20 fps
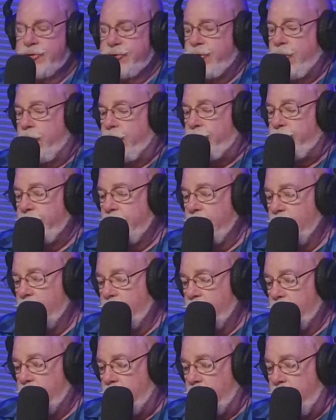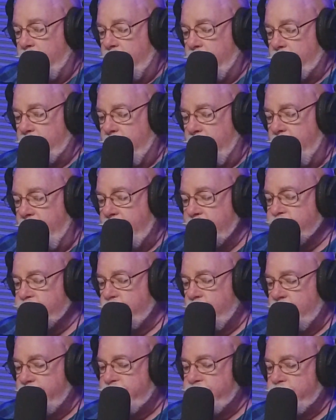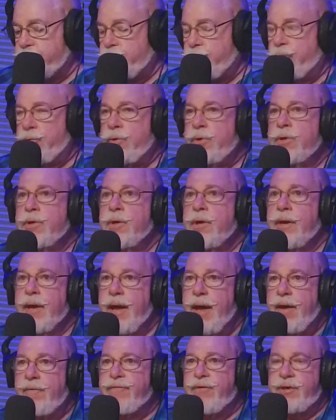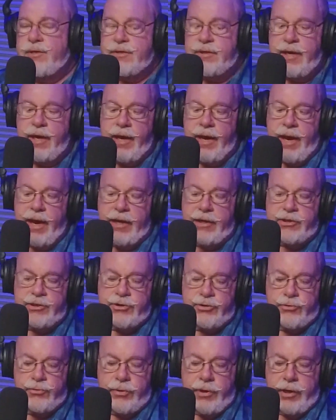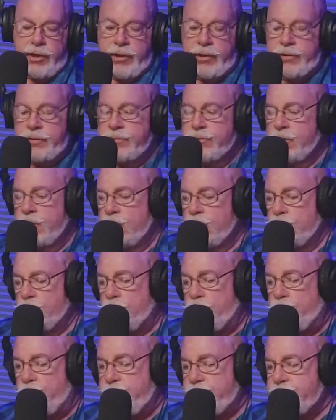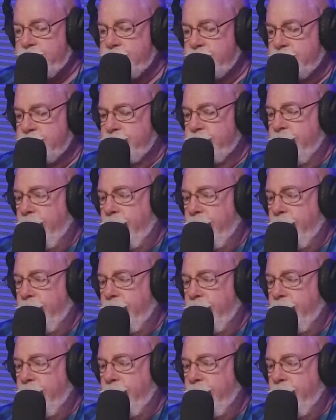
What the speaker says: So my hats are off to FSA and to Lewis.